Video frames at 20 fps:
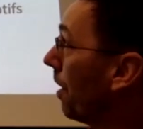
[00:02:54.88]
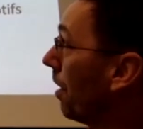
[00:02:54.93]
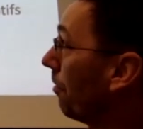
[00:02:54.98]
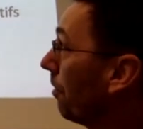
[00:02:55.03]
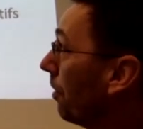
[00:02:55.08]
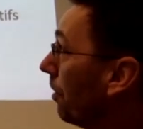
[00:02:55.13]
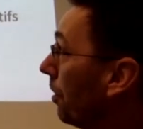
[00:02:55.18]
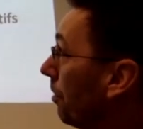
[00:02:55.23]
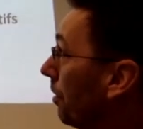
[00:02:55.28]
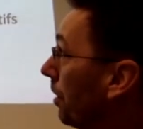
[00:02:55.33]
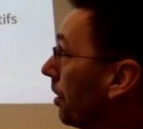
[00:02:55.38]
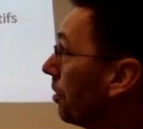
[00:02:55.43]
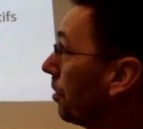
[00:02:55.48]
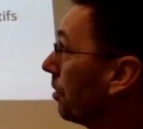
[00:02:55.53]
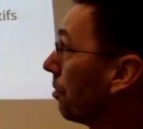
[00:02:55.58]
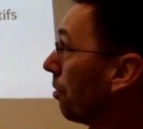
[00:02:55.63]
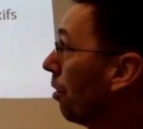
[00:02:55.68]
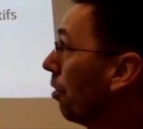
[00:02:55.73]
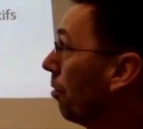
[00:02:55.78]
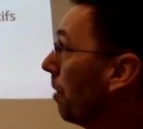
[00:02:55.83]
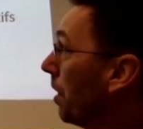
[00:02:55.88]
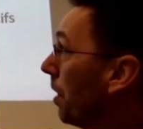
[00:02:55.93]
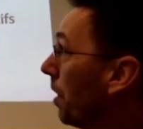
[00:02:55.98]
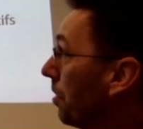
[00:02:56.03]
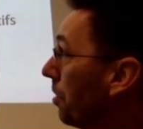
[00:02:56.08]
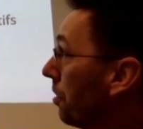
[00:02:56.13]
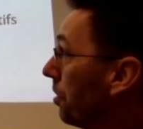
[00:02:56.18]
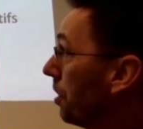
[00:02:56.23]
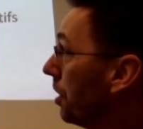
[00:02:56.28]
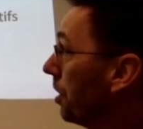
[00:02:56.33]
alpha helix or all beta
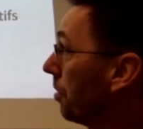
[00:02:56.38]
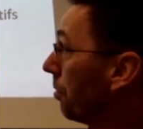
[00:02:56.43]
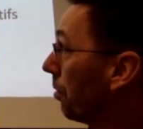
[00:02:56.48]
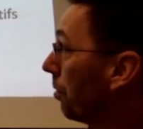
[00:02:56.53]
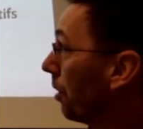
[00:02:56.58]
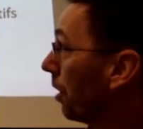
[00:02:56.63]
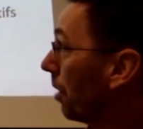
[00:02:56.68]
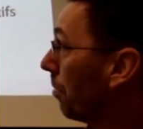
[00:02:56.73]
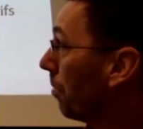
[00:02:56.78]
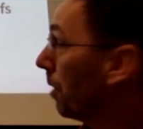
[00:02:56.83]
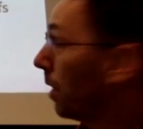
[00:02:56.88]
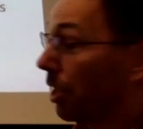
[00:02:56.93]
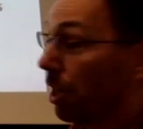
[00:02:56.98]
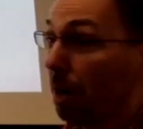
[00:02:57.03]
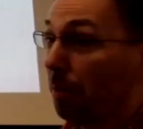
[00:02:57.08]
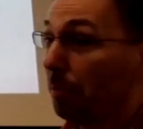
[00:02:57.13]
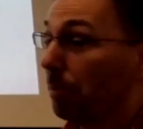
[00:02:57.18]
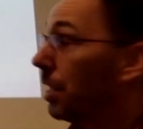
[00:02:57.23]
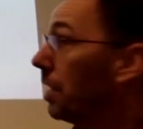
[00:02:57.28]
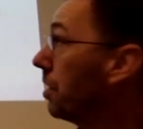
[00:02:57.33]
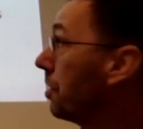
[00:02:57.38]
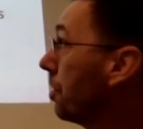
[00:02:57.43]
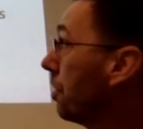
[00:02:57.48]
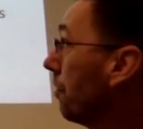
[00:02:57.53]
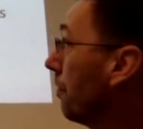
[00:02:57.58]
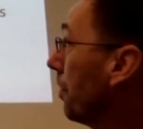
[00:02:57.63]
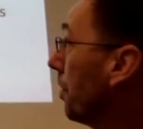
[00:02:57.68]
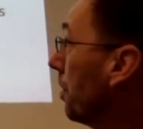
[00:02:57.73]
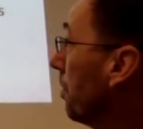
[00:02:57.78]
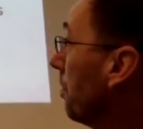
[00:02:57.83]
sheet, or it can be a combination
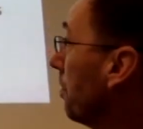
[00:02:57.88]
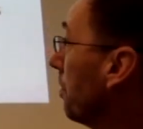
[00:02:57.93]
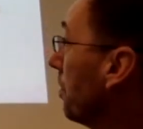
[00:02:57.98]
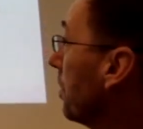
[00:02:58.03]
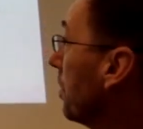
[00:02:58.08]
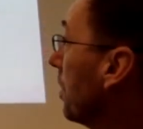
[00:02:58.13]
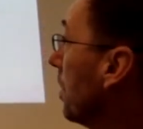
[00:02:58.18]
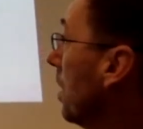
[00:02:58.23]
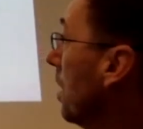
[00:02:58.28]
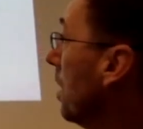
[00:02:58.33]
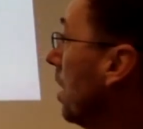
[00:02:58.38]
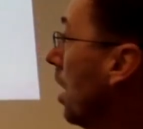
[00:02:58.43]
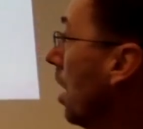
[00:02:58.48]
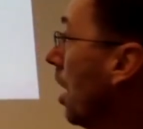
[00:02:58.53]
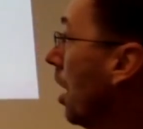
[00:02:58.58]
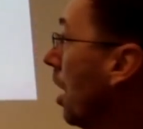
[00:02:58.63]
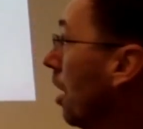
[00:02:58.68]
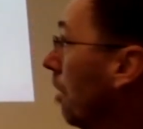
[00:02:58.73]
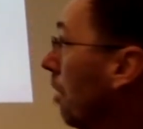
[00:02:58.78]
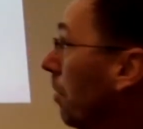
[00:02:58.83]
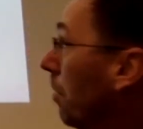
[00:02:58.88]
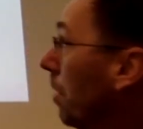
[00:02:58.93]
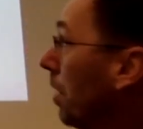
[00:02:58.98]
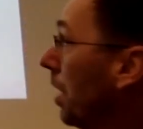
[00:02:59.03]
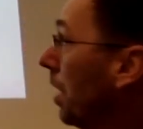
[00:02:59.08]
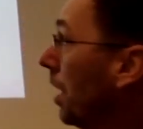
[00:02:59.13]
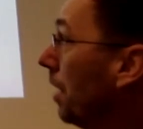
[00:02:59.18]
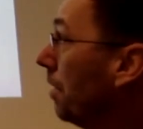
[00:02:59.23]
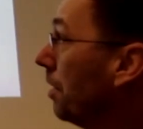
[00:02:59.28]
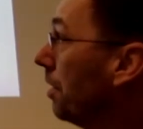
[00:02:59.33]
of those.
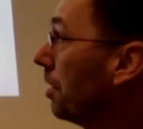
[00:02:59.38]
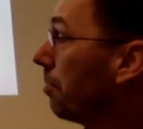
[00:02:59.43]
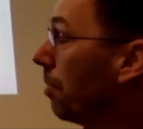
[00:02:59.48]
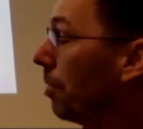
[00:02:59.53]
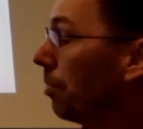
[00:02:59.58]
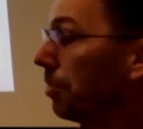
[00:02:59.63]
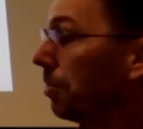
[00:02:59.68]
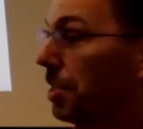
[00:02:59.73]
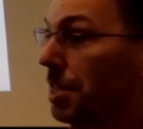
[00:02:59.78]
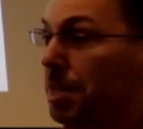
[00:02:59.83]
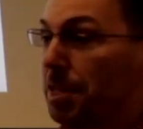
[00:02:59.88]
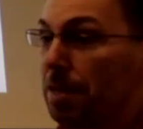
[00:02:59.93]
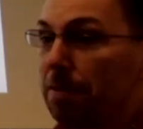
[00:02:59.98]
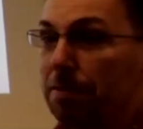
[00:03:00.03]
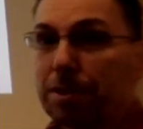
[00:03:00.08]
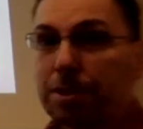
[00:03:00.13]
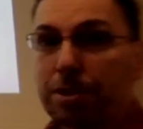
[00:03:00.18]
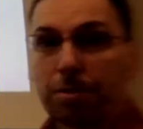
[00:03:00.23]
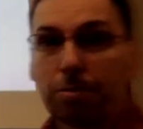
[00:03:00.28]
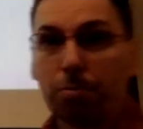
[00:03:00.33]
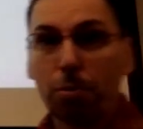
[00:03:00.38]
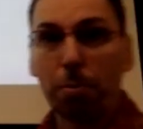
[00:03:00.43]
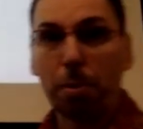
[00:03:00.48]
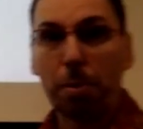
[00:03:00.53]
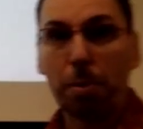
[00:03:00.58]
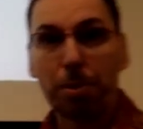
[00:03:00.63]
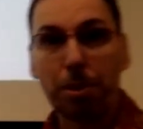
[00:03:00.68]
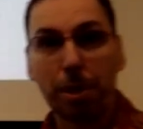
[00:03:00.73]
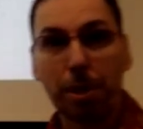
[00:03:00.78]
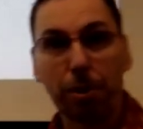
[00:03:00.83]
And these motifs will be
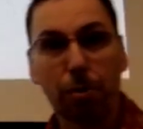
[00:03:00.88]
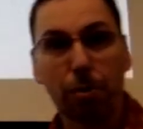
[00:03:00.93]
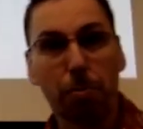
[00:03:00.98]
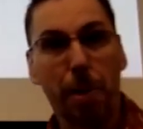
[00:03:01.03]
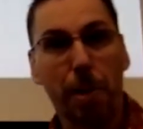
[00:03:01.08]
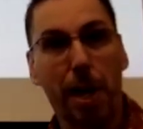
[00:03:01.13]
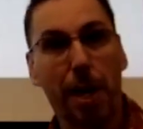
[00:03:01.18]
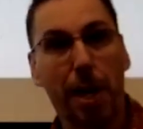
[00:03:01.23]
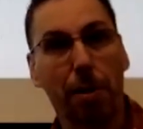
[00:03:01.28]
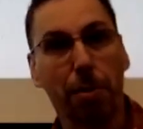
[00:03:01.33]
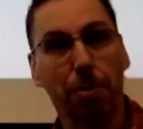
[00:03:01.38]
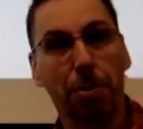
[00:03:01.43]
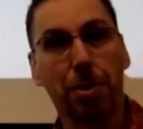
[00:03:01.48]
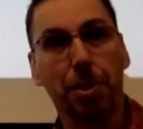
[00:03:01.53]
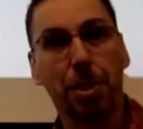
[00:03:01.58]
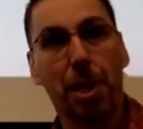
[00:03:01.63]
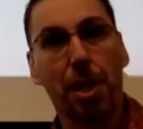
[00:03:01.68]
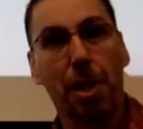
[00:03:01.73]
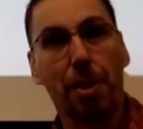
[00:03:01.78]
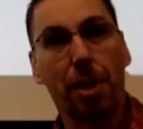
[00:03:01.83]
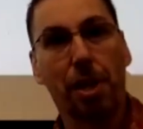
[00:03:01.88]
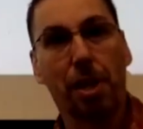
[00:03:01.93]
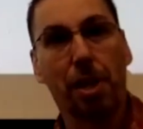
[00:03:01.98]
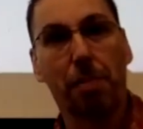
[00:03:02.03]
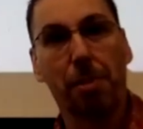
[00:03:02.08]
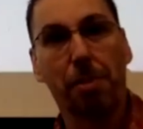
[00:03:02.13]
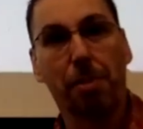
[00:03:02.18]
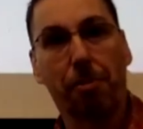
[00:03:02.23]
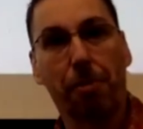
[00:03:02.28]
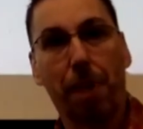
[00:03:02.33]
particular patterns that can
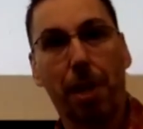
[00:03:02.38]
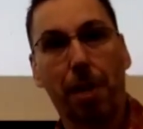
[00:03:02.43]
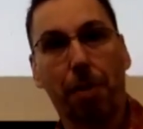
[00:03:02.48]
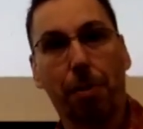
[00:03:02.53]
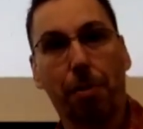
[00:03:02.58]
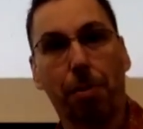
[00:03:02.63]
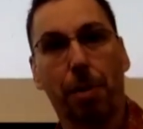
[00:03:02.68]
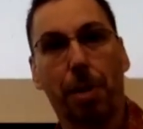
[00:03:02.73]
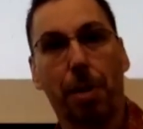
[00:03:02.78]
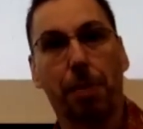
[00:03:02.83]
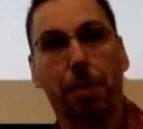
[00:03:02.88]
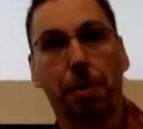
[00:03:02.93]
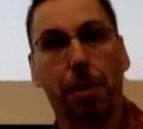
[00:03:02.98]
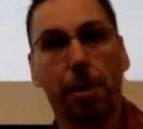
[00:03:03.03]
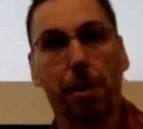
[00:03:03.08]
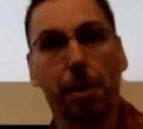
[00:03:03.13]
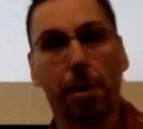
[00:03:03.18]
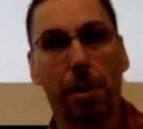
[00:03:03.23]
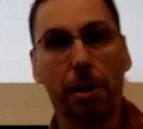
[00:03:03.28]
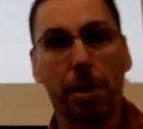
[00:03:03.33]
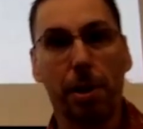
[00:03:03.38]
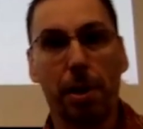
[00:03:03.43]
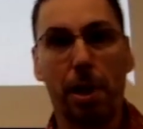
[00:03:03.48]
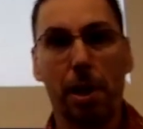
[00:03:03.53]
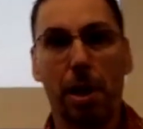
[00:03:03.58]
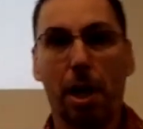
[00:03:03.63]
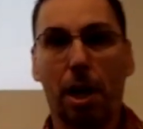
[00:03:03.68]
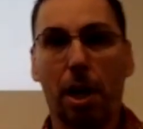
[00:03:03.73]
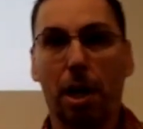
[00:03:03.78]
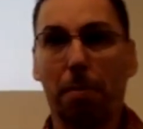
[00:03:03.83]
be found throughout
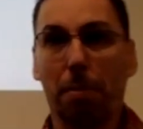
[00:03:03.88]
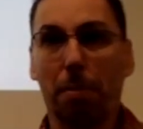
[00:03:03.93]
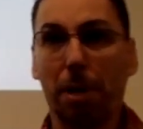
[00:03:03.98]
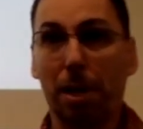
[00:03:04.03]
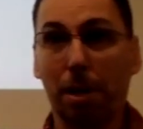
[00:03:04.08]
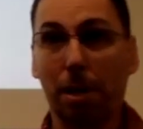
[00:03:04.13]
there. And